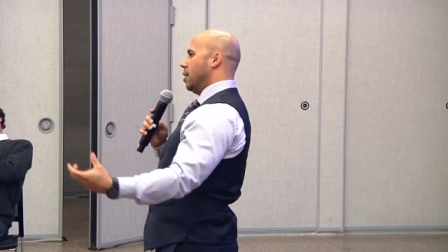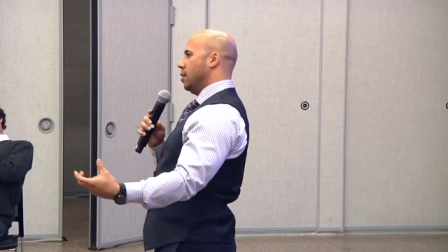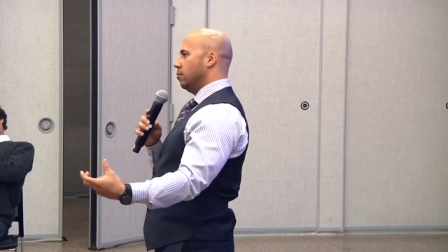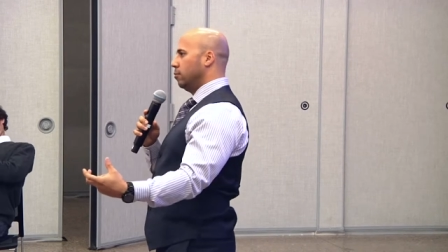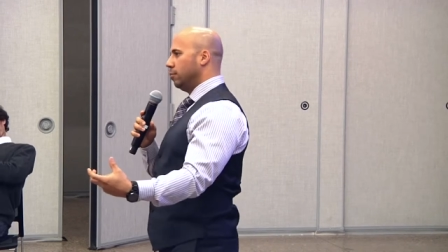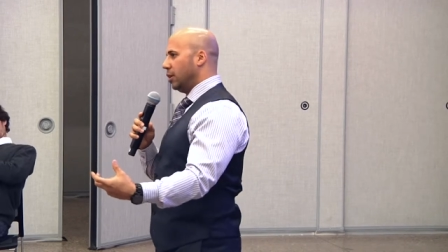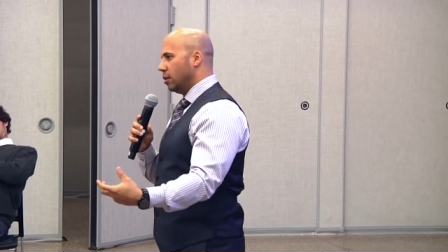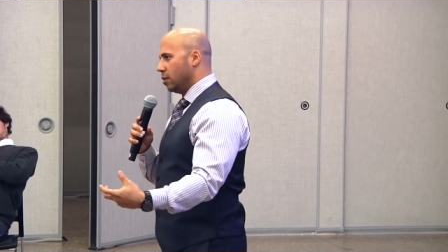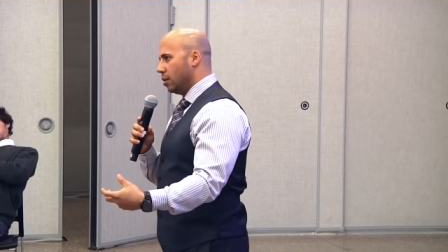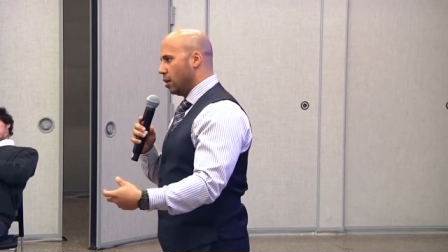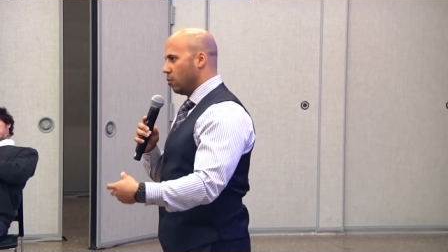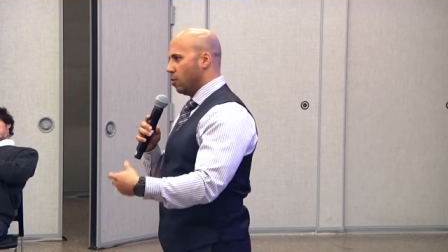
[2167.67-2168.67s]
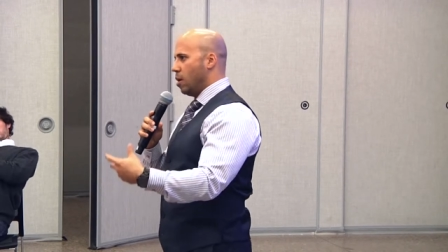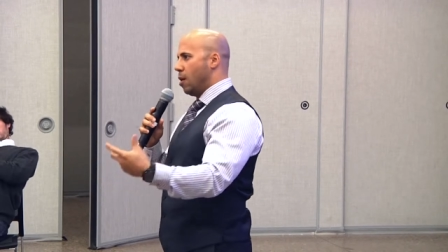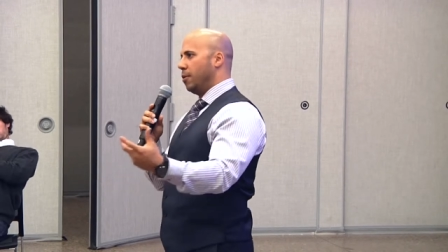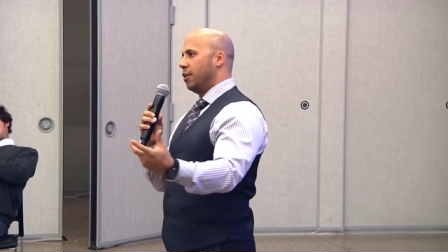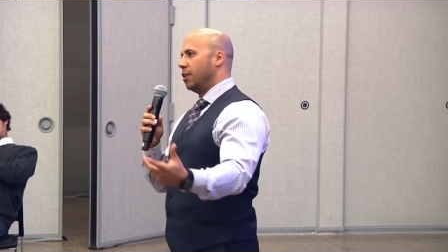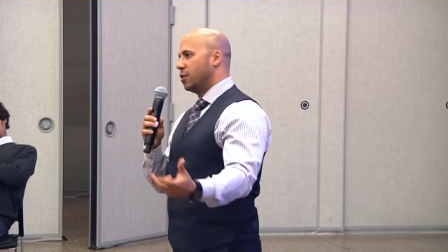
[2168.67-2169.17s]
that because they're like, well,
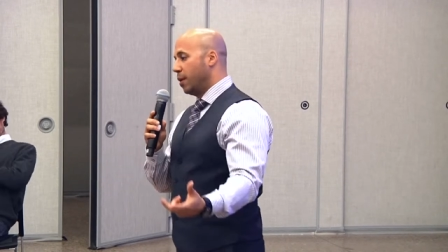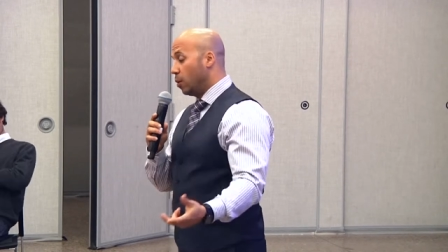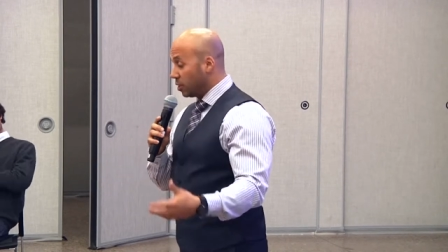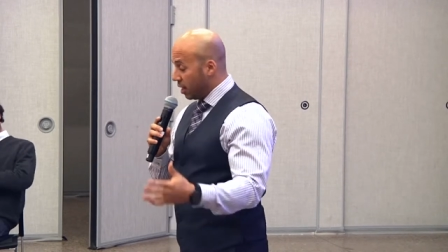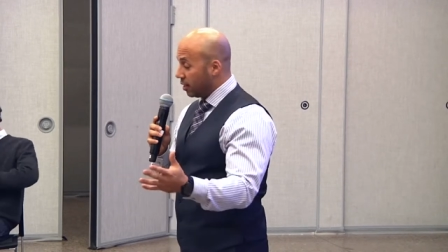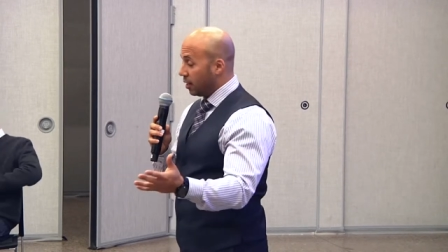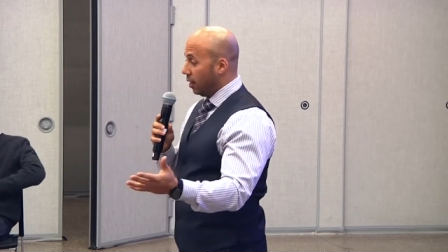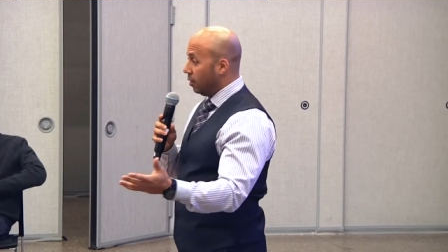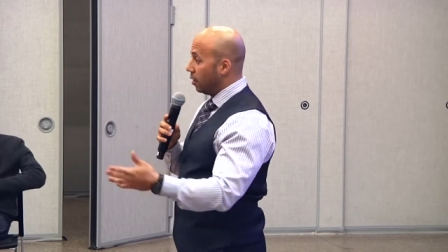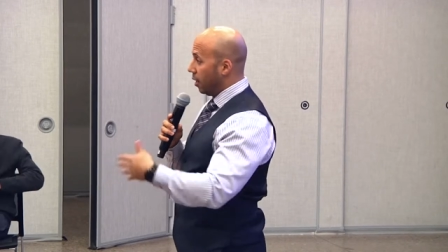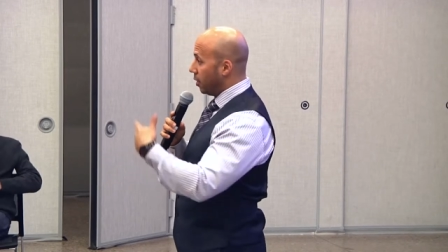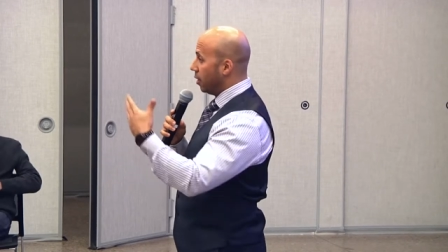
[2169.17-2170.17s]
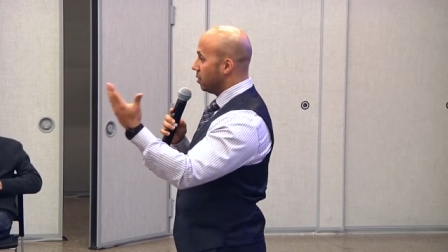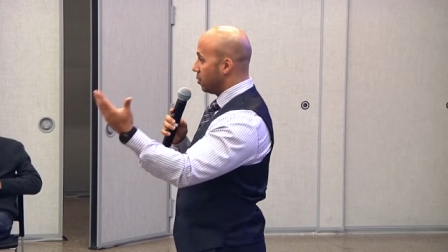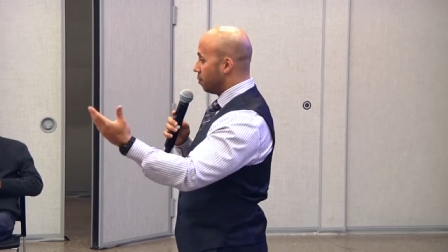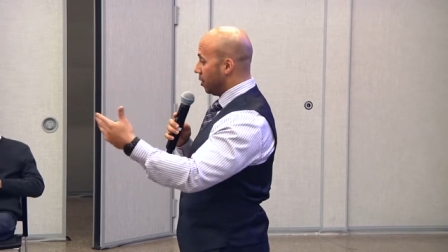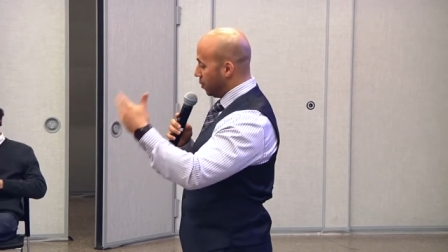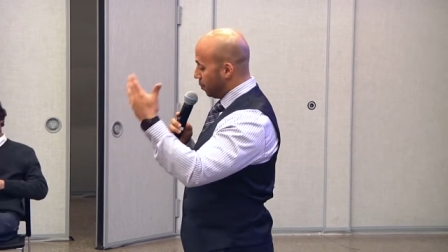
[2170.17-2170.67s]
how are we going to expand? Which I get. I get it's,
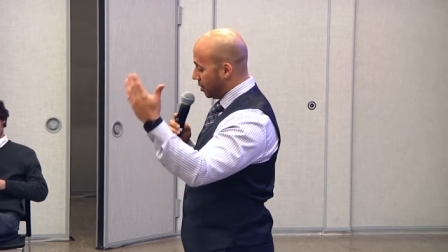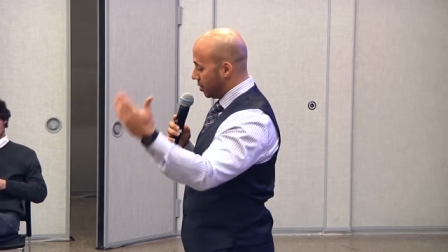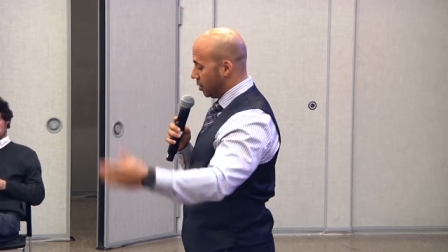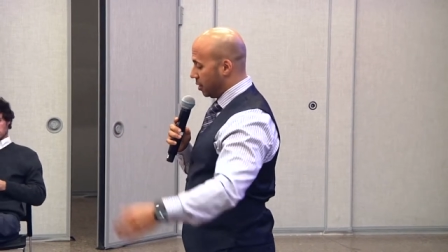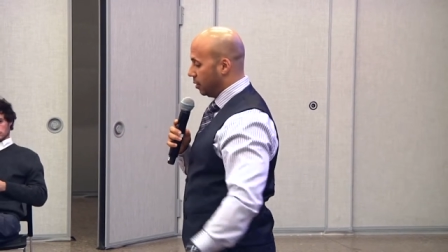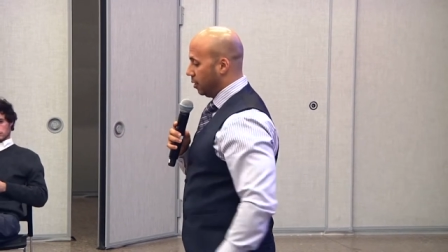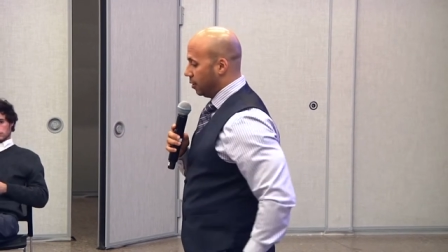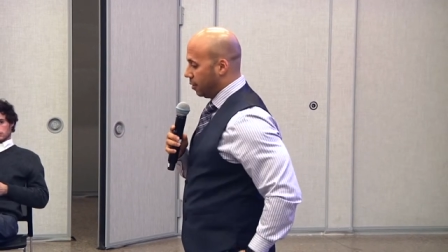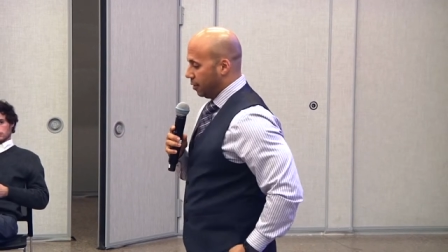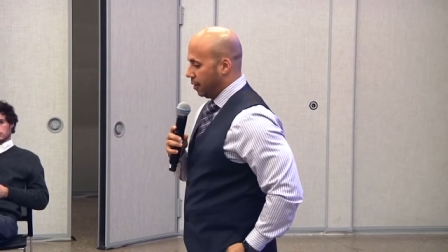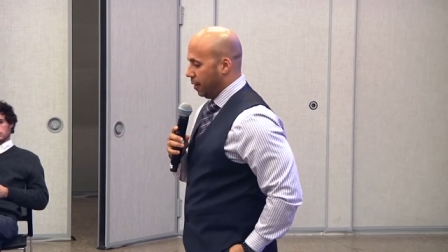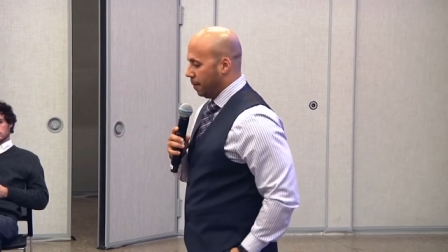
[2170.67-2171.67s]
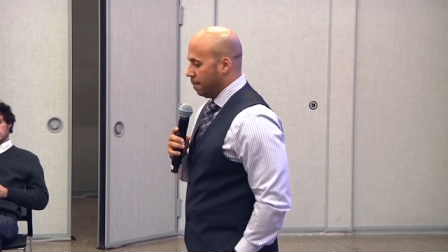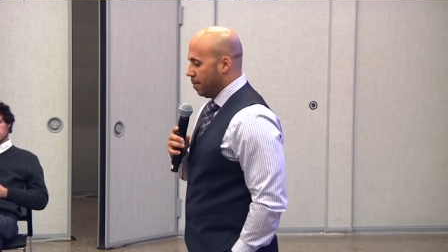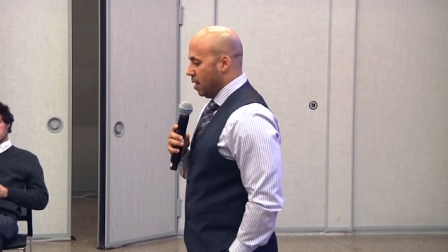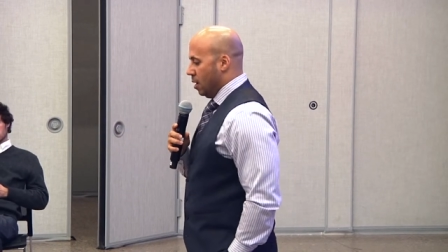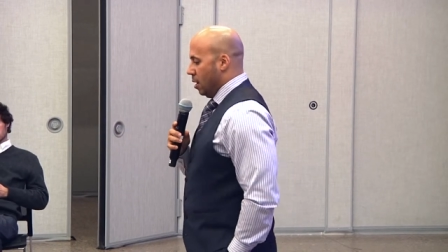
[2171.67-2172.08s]
it's a business at the end of the day.